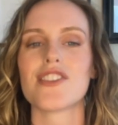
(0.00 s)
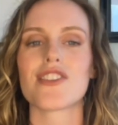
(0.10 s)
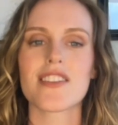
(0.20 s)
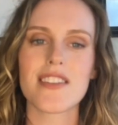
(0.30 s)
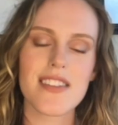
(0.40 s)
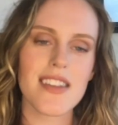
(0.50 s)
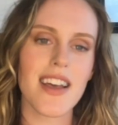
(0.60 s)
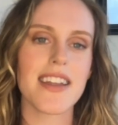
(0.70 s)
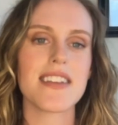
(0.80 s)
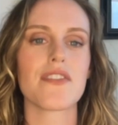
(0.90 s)
just
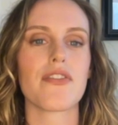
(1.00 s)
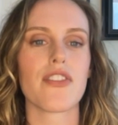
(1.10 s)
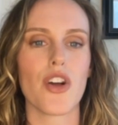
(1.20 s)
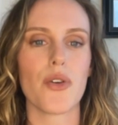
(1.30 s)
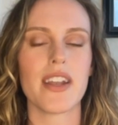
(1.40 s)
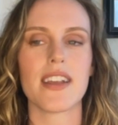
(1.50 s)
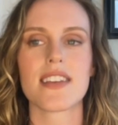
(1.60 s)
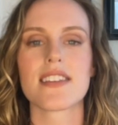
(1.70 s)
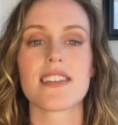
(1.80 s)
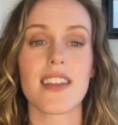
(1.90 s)
slight flowiness,
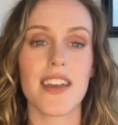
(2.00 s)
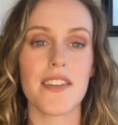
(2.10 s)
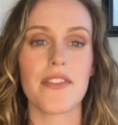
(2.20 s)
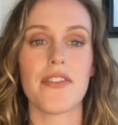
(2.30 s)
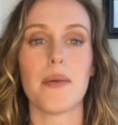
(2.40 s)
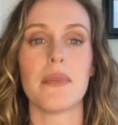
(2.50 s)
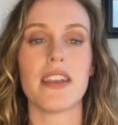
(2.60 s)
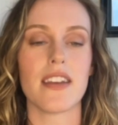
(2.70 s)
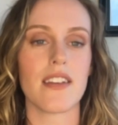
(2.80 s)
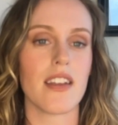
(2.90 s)
slight
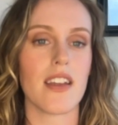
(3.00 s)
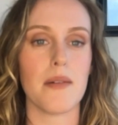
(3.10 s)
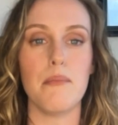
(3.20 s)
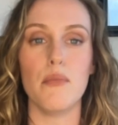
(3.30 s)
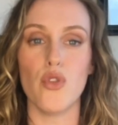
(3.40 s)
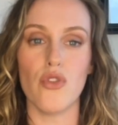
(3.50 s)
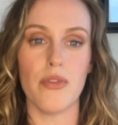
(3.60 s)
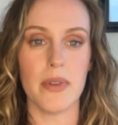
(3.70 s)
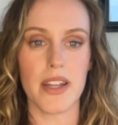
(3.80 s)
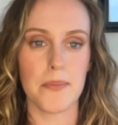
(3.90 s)
feminine
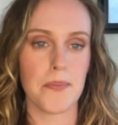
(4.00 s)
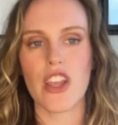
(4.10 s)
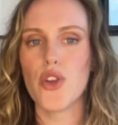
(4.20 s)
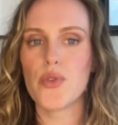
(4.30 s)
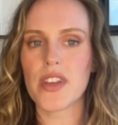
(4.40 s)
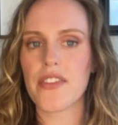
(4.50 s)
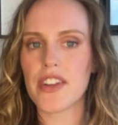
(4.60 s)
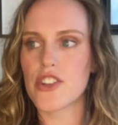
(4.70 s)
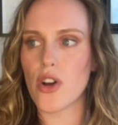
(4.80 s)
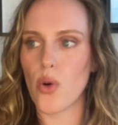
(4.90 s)
movement. You
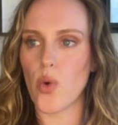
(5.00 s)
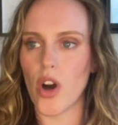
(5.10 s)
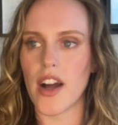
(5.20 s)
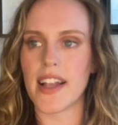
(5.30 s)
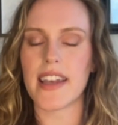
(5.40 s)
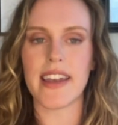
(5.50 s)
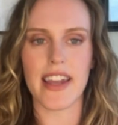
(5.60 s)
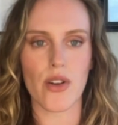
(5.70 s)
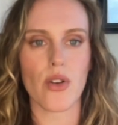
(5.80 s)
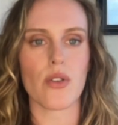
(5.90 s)
definitely don't want
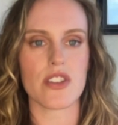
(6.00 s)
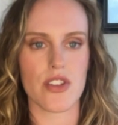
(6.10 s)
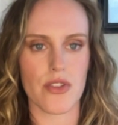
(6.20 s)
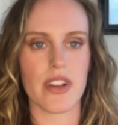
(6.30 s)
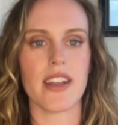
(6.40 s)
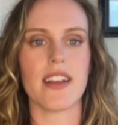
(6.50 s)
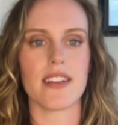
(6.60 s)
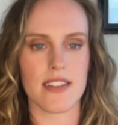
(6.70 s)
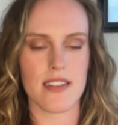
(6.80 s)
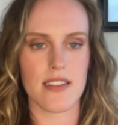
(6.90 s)
narrow and straight
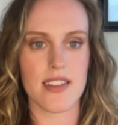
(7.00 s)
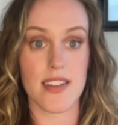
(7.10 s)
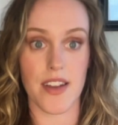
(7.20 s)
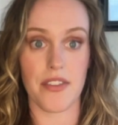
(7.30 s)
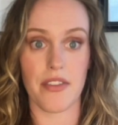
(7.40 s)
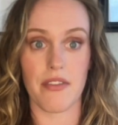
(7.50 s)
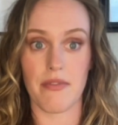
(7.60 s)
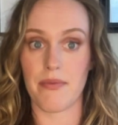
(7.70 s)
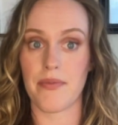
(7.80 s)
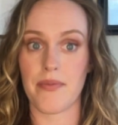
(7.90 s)
and stiff.
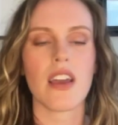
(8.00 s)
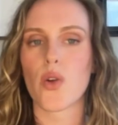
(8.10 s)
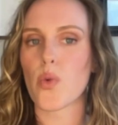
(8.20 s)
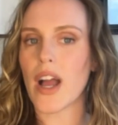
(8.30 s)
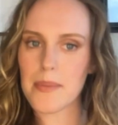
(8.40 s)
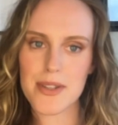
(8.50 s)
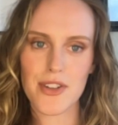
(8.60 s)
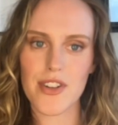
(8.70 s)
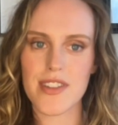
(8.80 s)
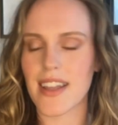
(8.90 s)
Wrap
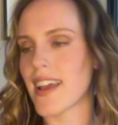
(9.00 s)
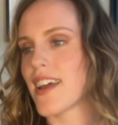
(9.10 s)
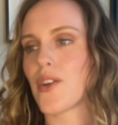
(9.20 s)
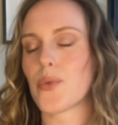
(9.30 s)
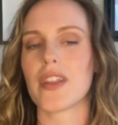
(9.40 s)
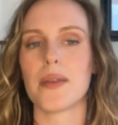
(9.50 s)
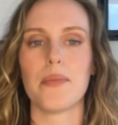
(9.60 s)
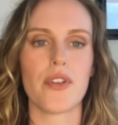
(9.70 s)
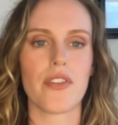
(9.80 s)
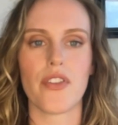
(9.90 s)
skirts again are really
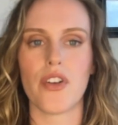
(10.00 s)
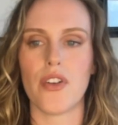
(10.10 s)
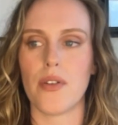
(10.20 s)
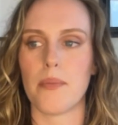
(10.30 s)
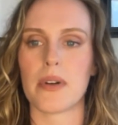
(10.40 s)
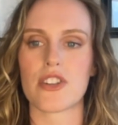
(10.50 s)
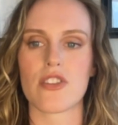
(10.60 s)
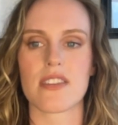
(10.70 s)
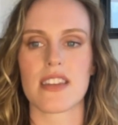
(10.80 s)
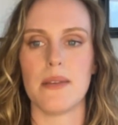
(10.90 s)
beautiful, but
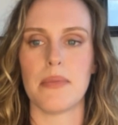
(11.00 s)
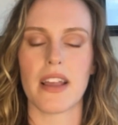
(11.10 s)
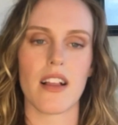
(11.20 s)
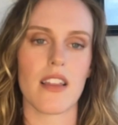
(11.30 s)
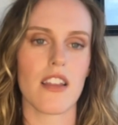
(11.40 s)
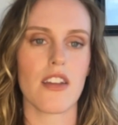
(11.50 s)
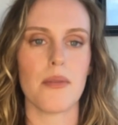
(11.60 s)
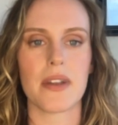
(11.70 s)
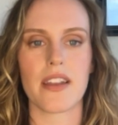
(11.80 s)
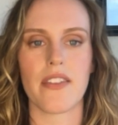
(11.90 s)
just keeping a little
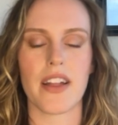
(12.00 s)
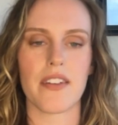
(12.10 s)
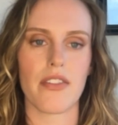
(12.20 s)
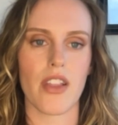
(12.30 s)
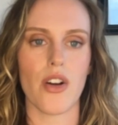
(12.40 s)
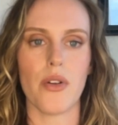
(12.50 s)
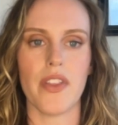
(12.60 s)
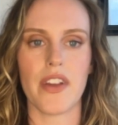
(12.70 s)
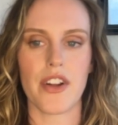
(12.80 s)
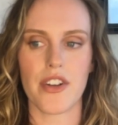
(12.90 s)
bit of that flow
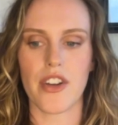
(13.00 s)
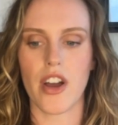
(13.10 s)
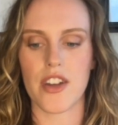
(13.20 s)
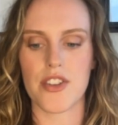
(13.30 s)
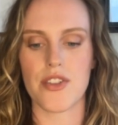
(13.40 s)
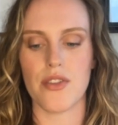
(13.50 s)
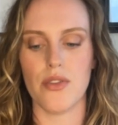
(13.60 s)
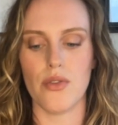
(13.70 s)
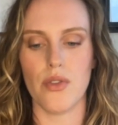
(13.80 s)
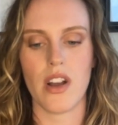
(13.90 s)
in there, not
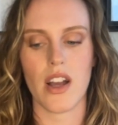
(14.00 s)
too